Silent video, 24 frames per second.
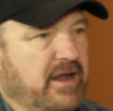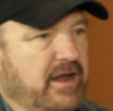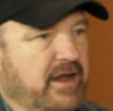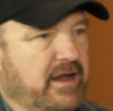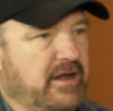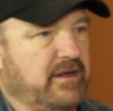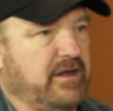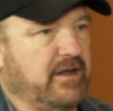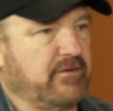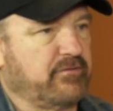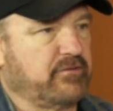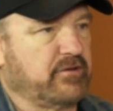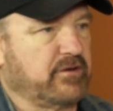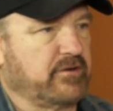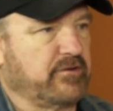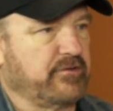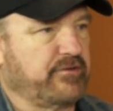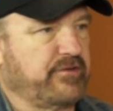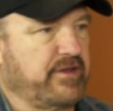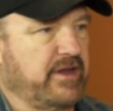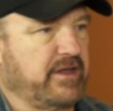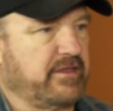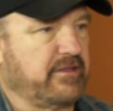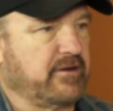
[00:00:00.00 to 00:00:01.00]
and you have to
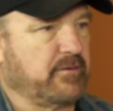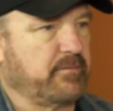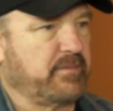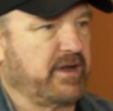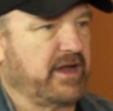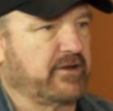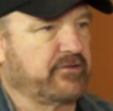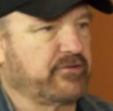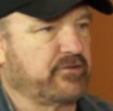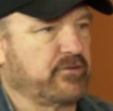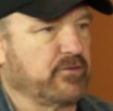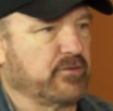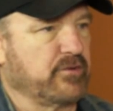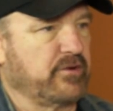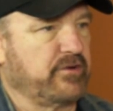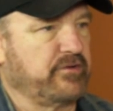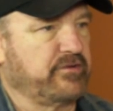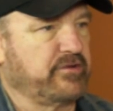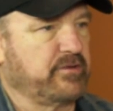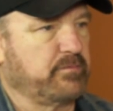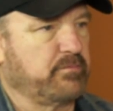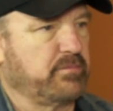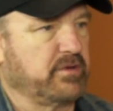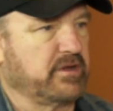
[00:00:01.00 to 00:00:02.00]
understand their
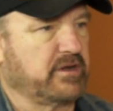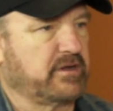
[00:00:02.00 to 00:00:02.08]
backstories.